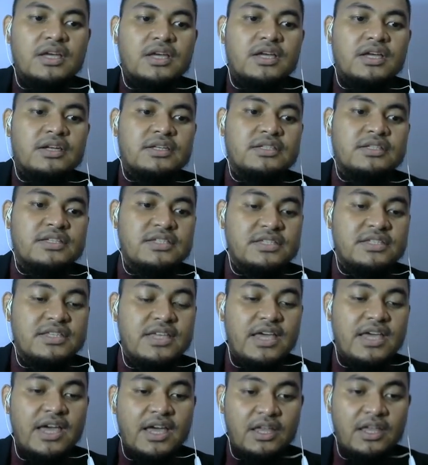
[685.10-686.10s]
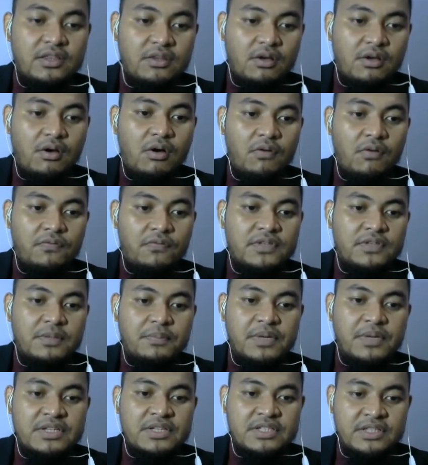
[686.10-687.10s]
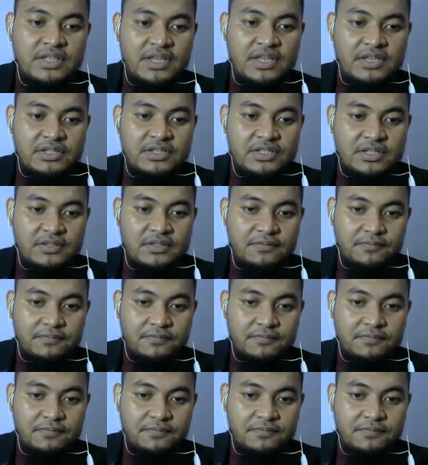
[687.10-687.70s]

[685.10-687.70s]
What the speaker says: This is the end of the presentation.